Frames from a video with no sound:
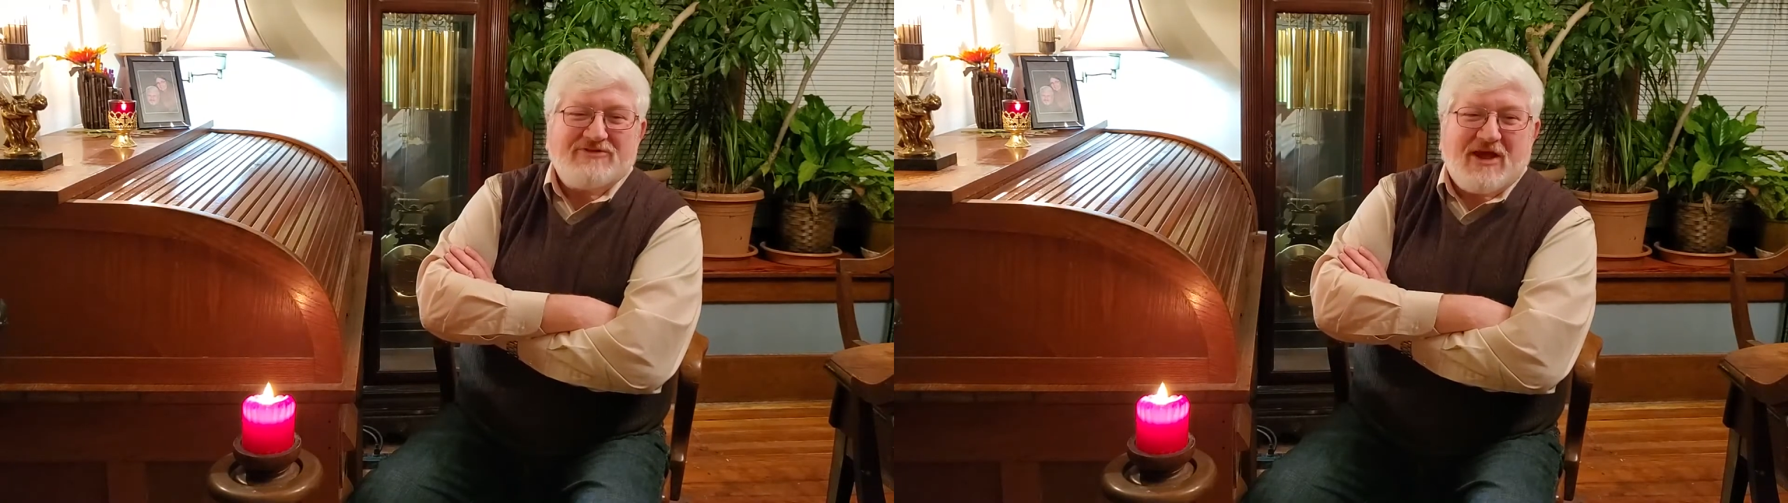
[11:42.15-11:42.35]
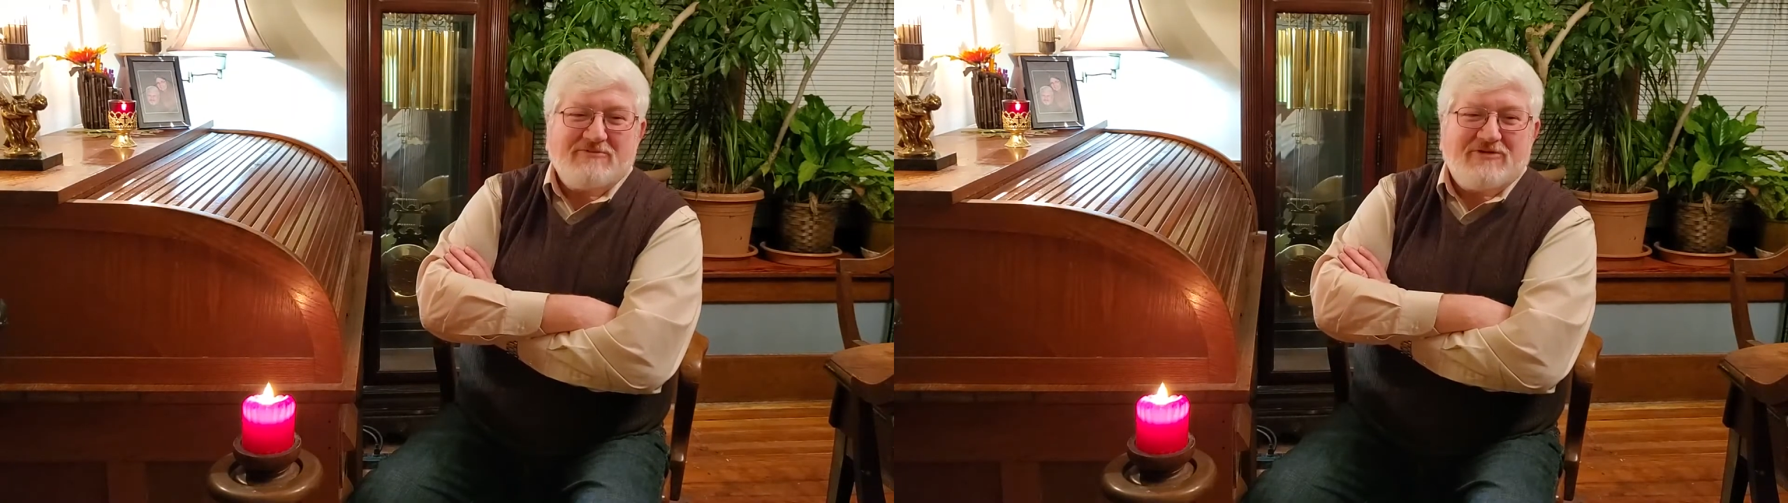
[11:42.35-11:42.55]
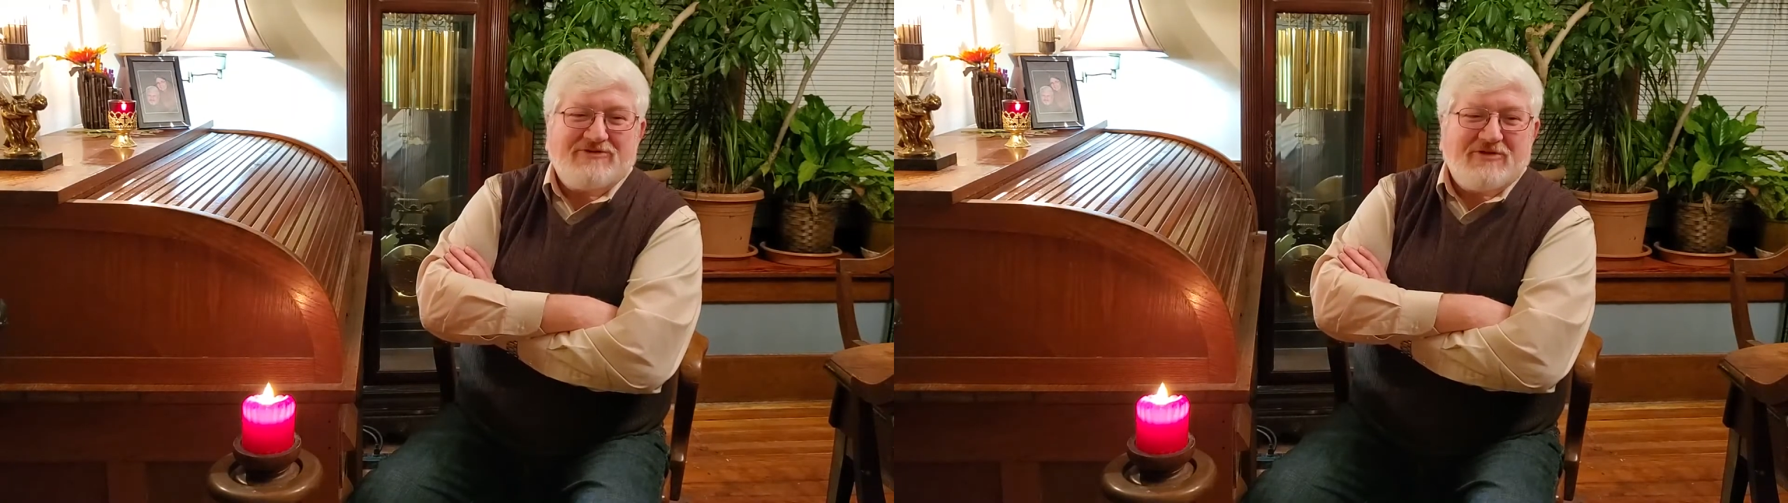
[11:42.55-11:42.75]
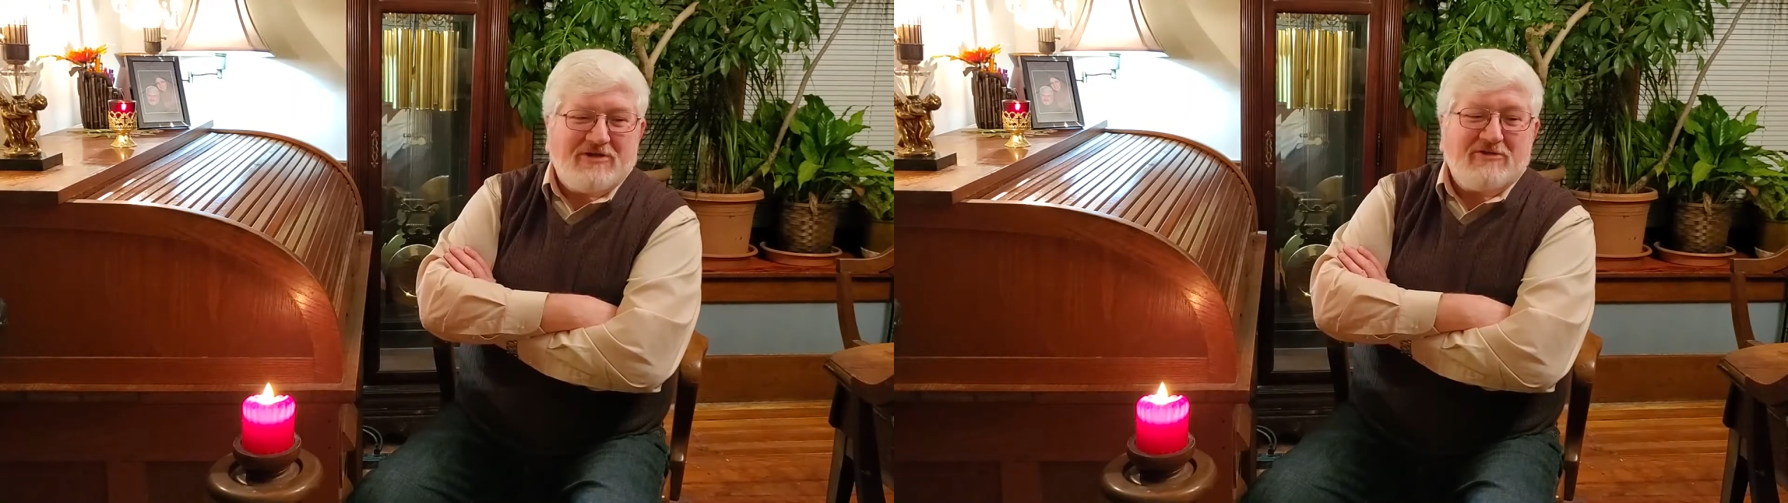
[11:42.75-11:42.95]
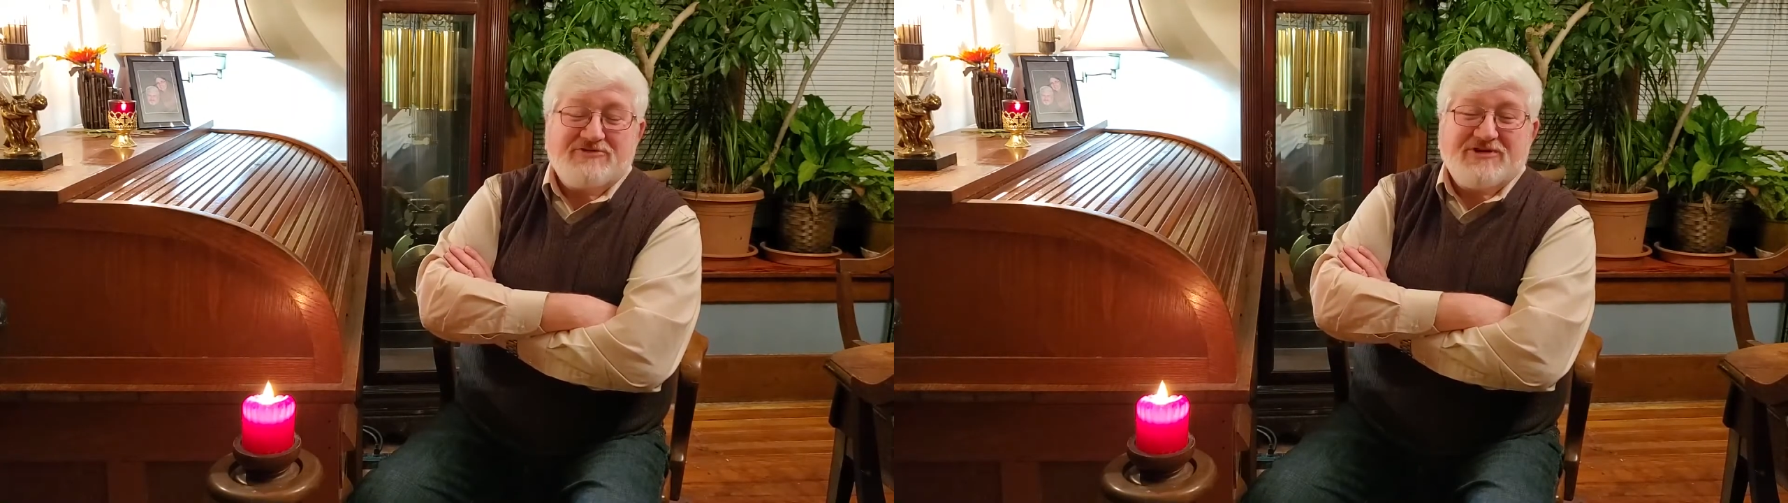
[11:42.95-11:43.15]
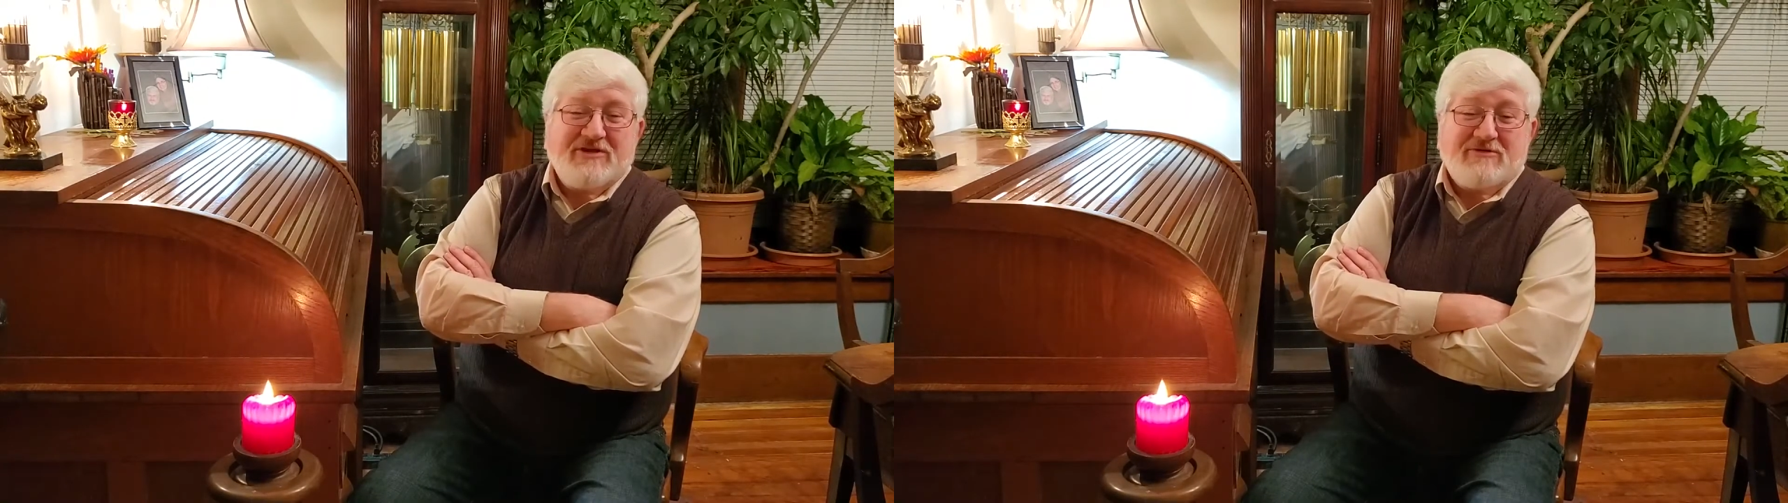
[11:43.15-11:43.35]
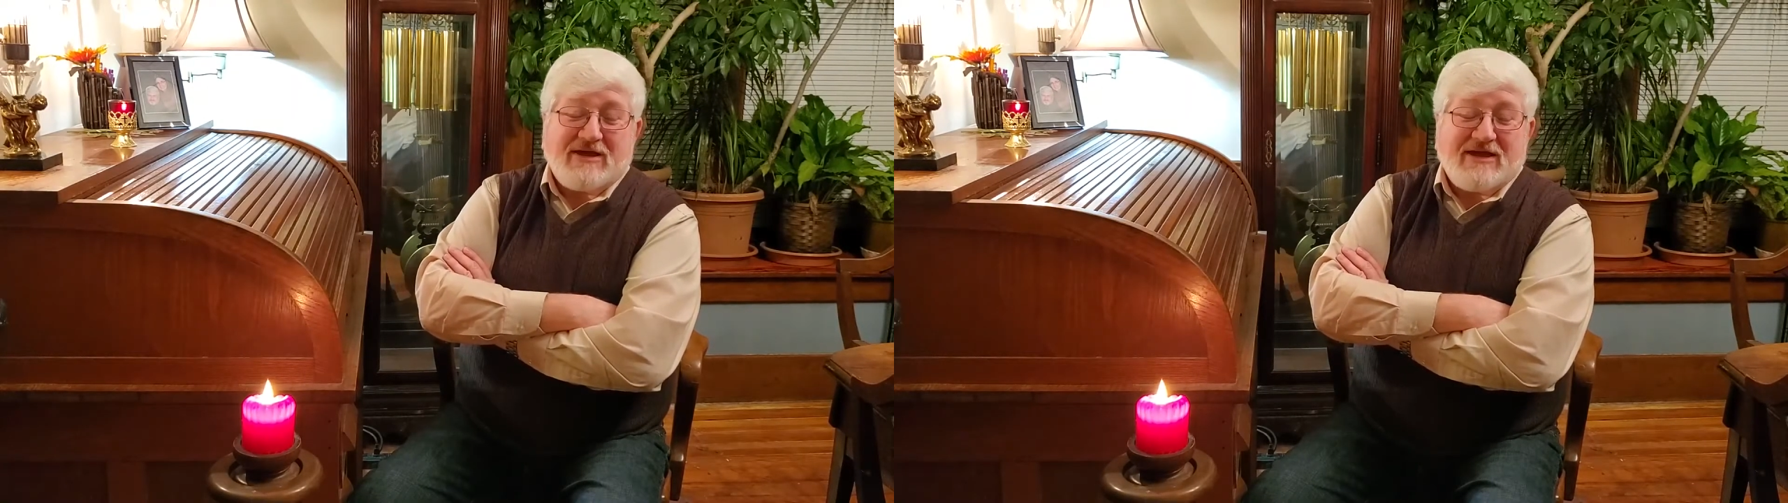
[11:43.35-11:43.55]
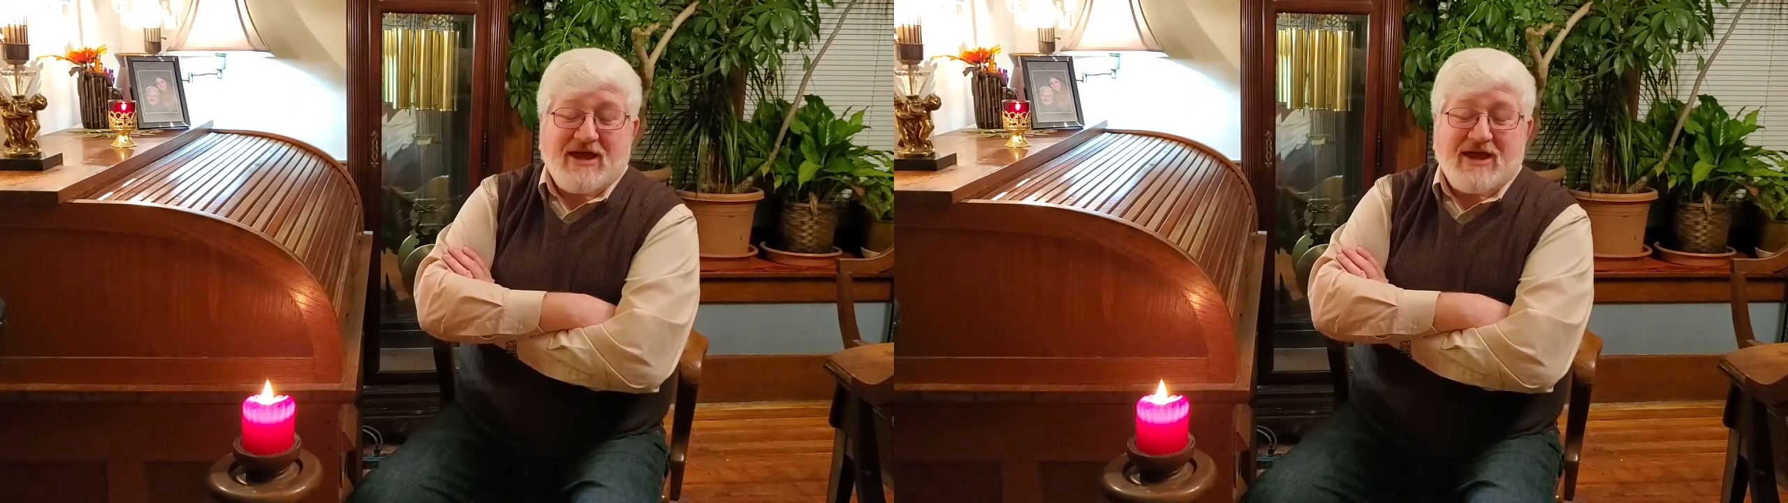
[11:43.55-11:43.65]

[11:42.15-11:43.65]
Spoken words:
I was a little teary.